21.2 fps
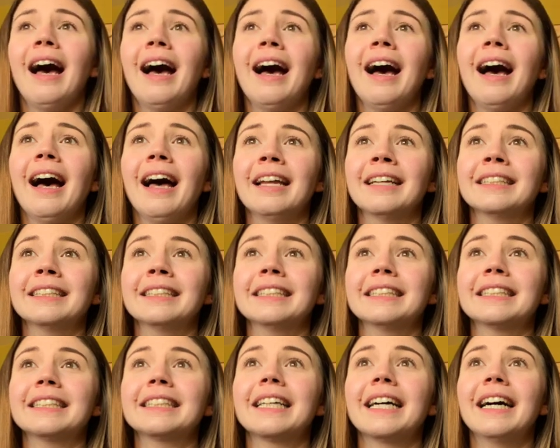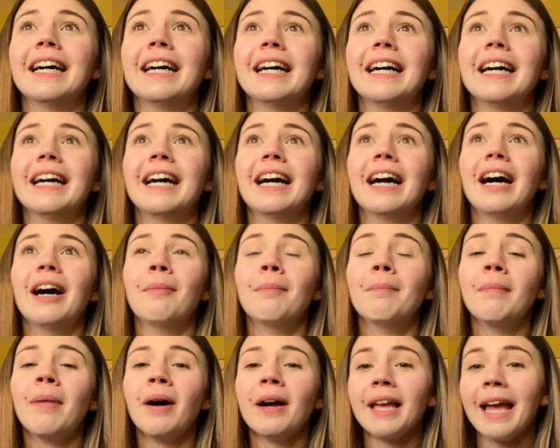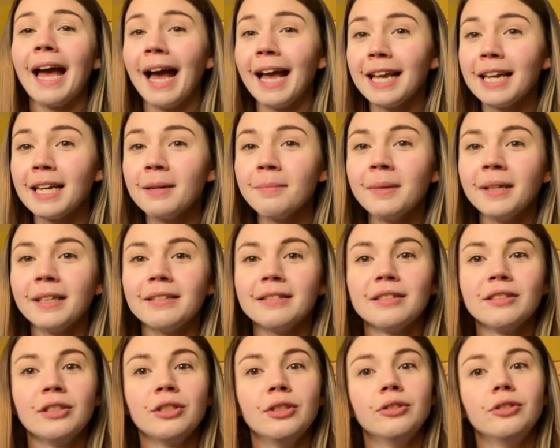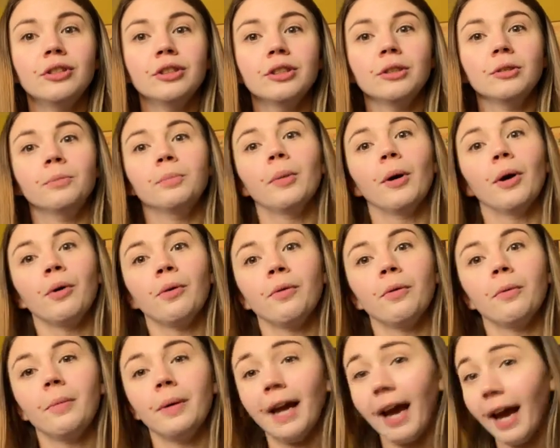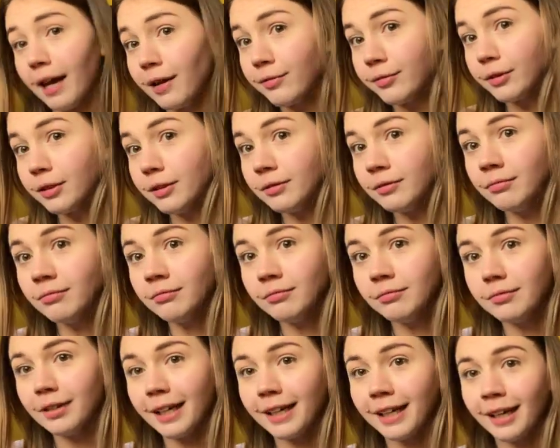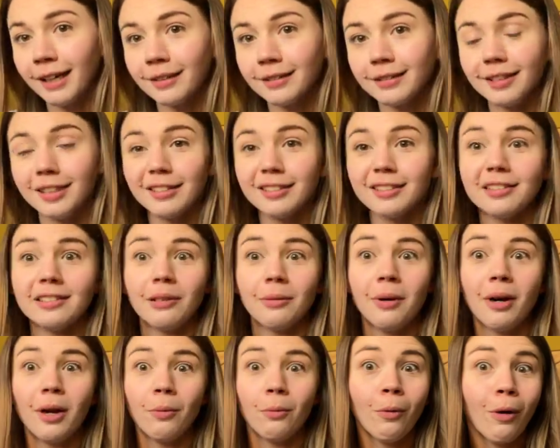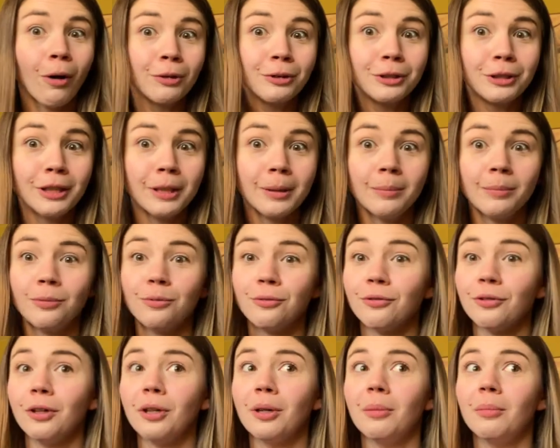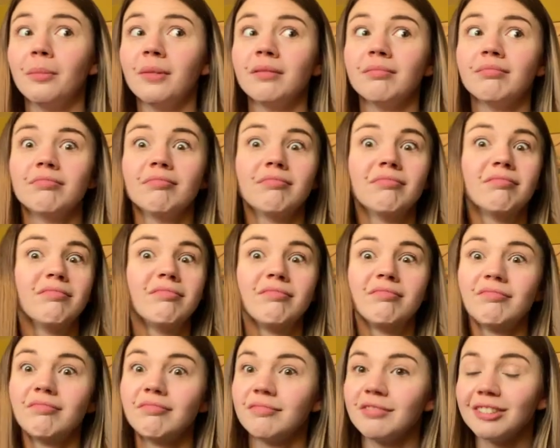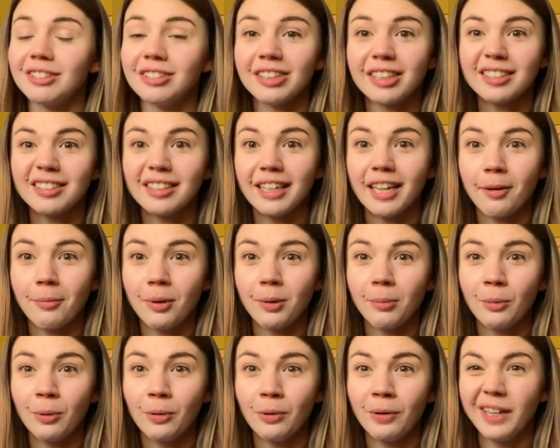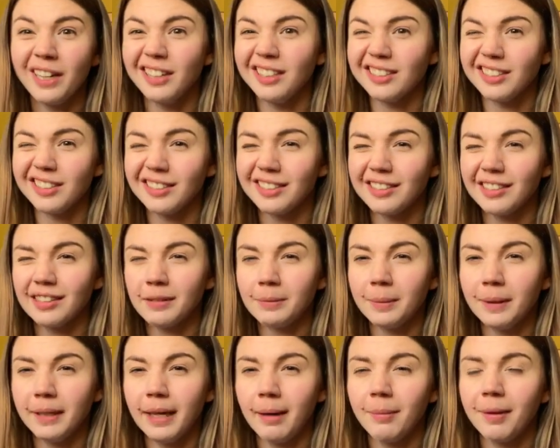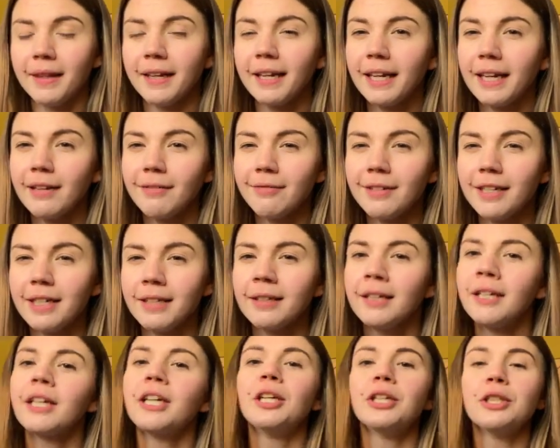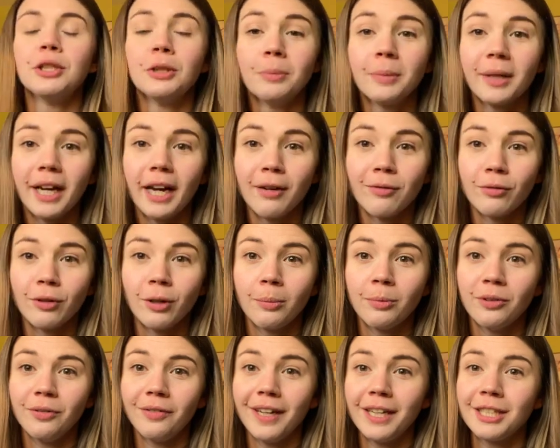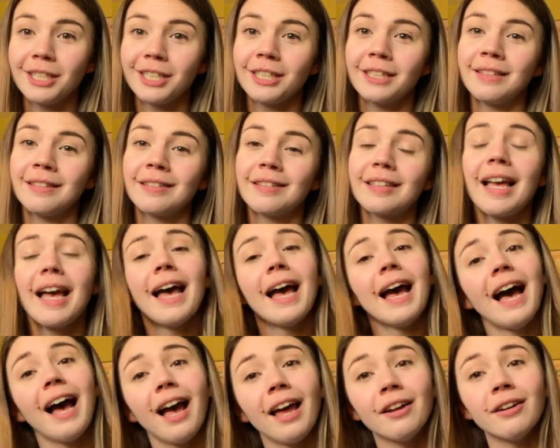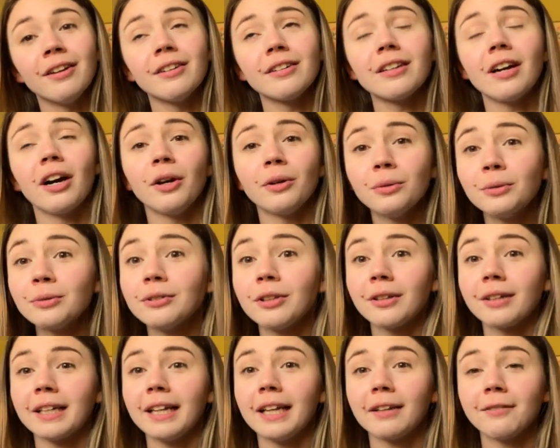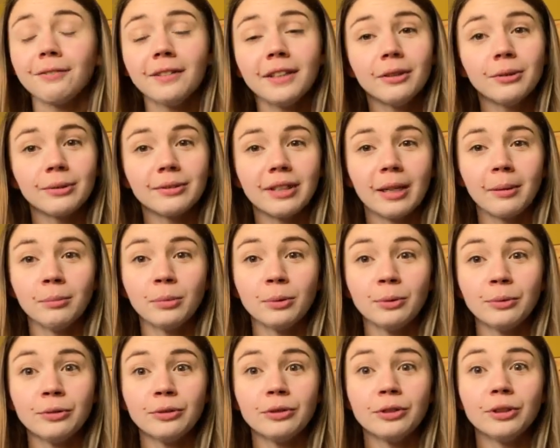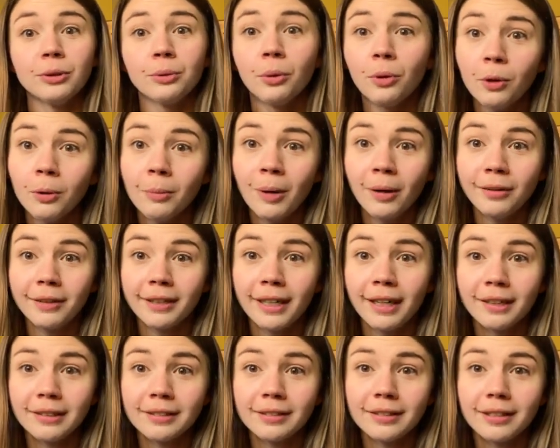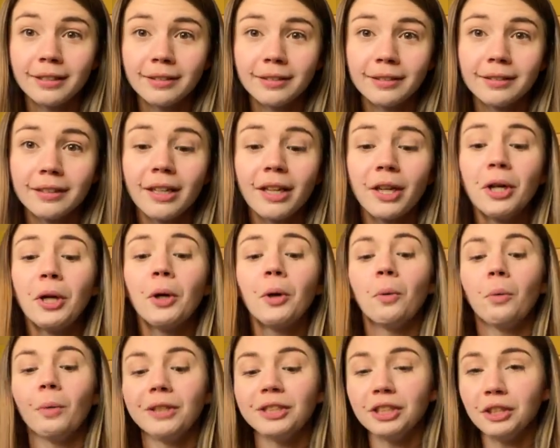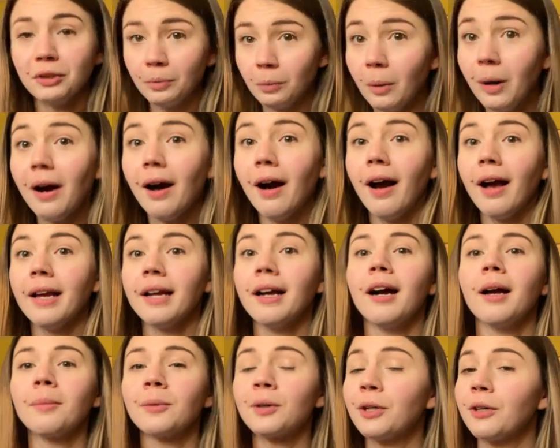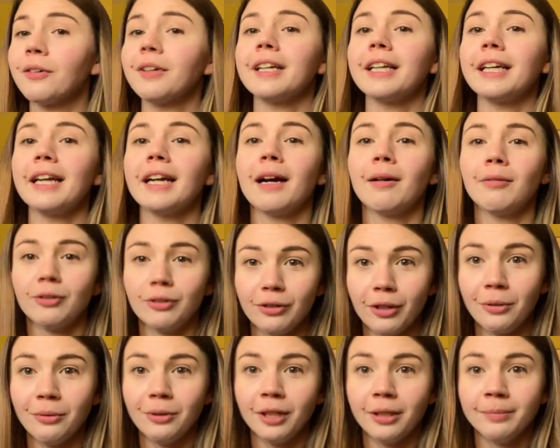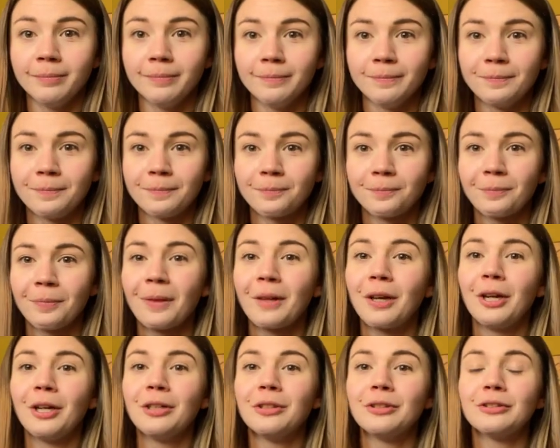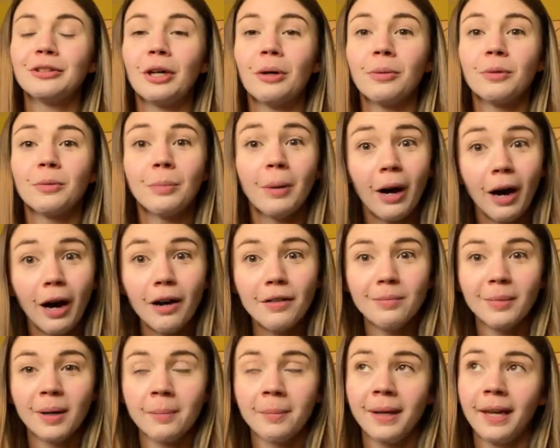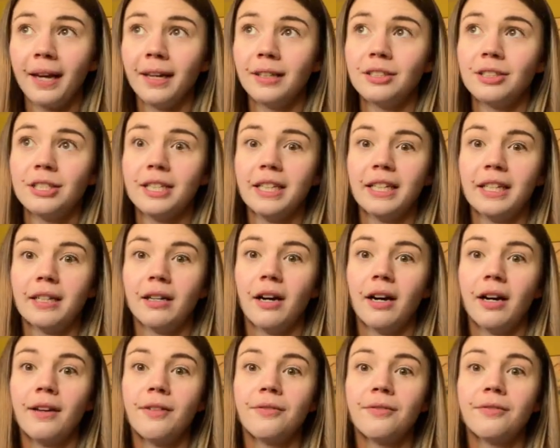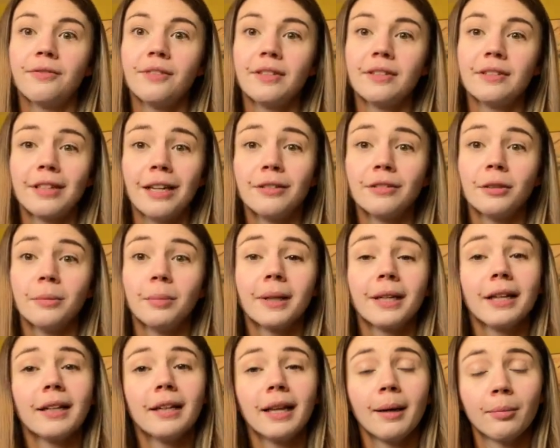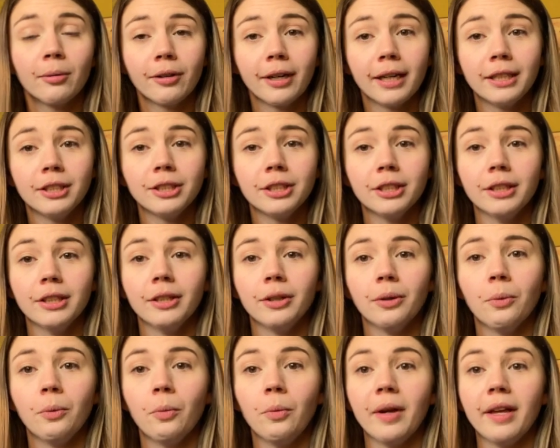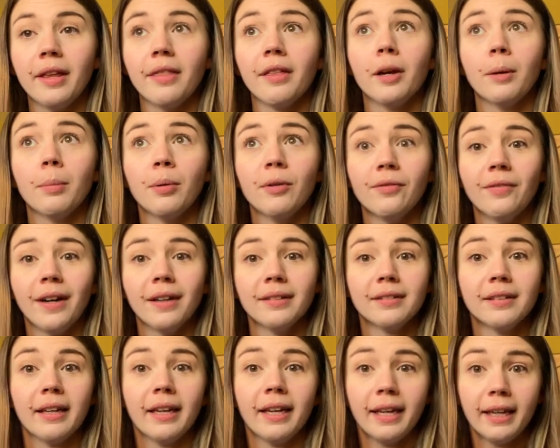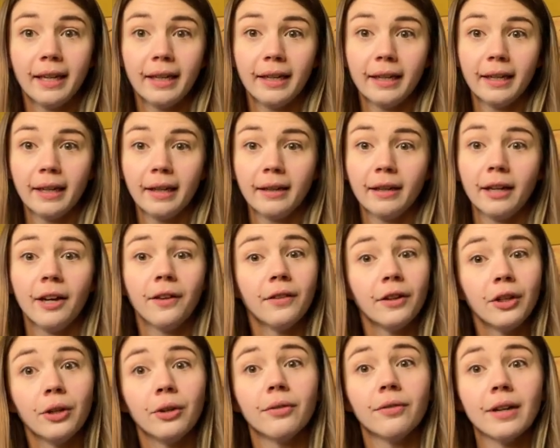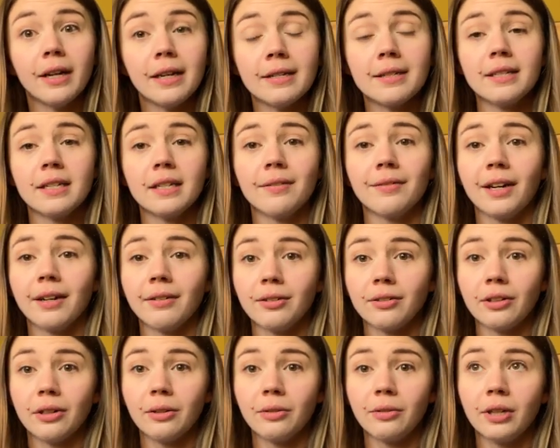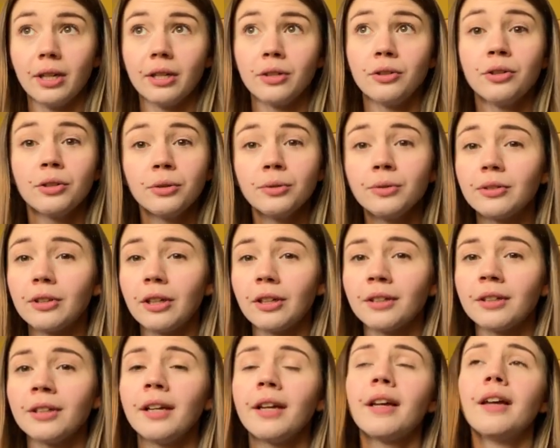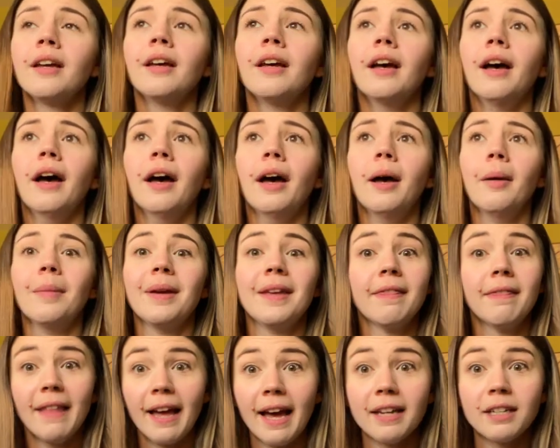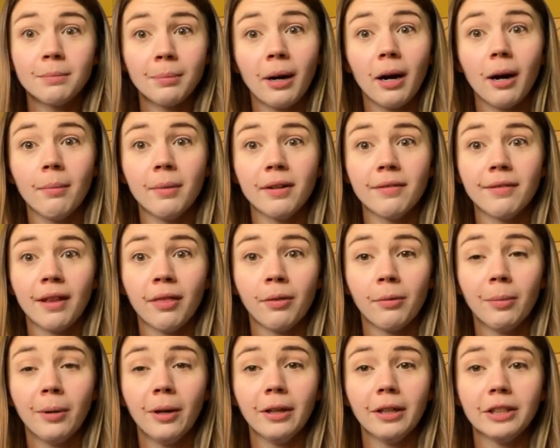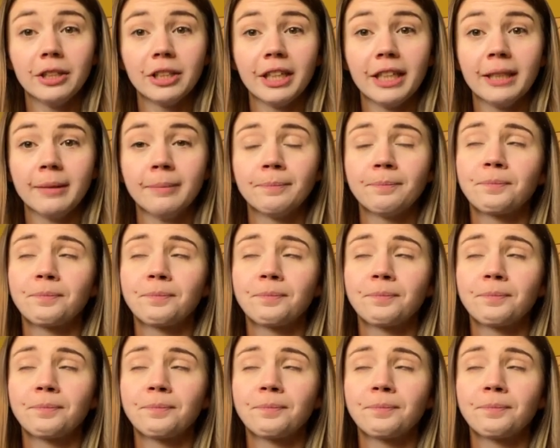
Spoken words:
And my aim is to do both behavioural analysis, so I watch them from 6 a.m. in the morning until 6 p.m. in the evening, doing behavioural observations, and I also collect fecal samples to do hormone analysis, which is why I'm currently in Arizona. So as part of my PhD, I have set up a collaboration with a professor here at the University of Arizona, Tucson, in their Department of Anthropology.